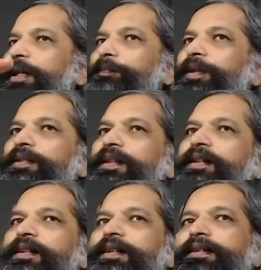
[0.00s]

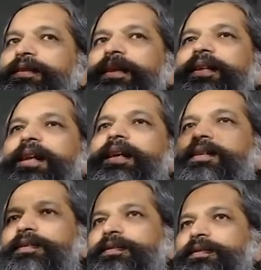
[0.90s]
represent distinct
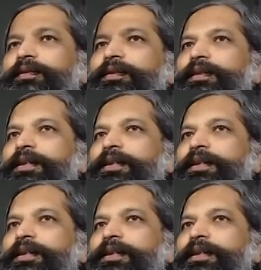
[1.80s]
layers,